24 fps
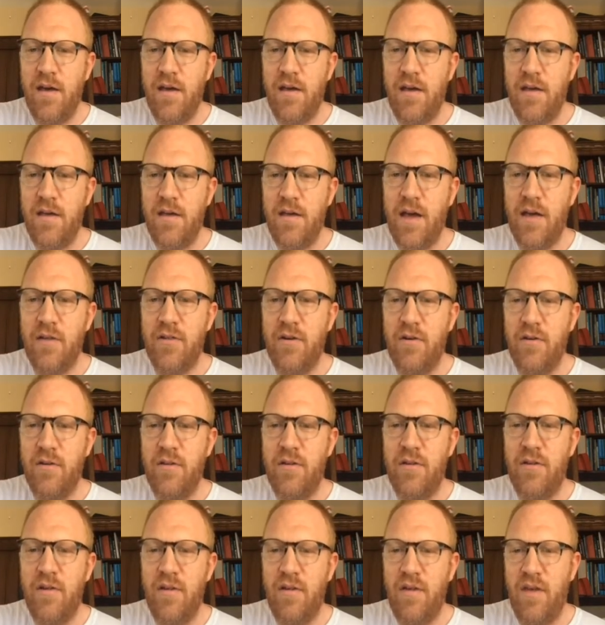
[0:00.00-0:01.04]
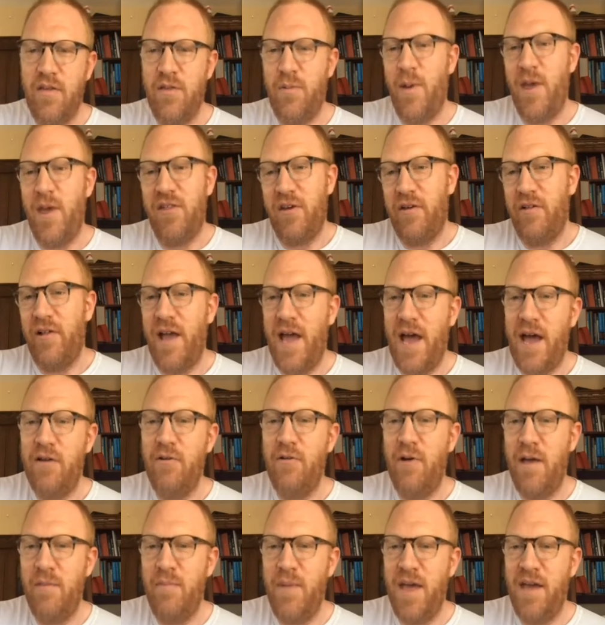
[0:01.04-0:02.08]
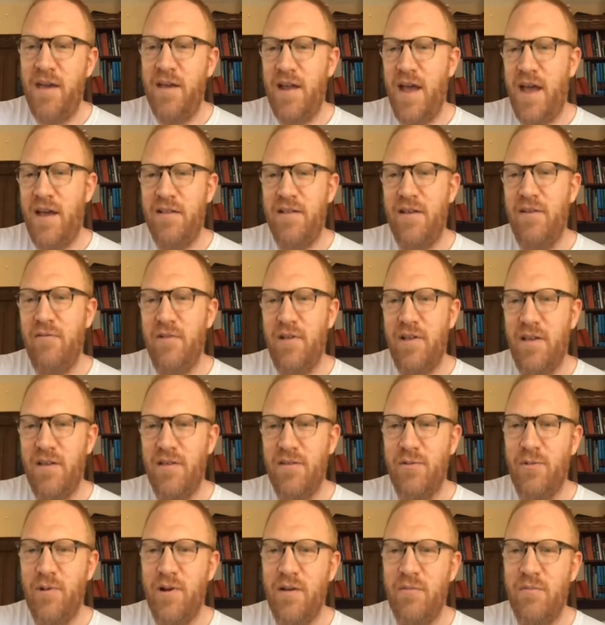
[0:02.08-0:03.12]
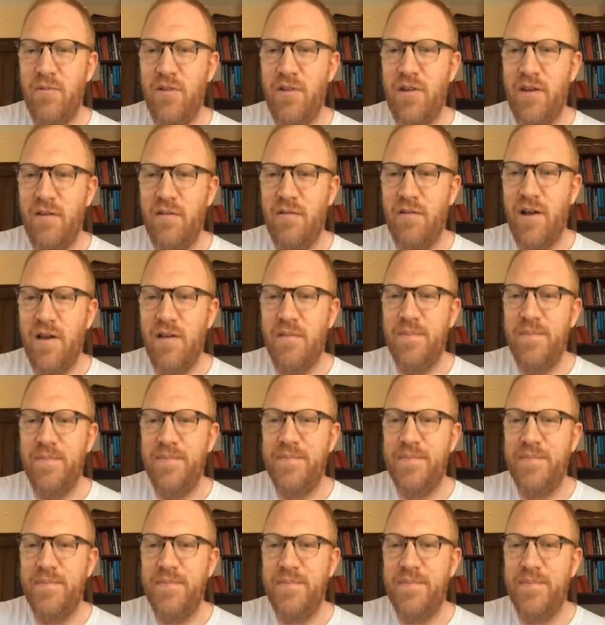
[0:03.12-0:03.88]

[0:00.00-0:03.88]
Yeah, so it's basically, how do I make an activity is what I'm seeing, right?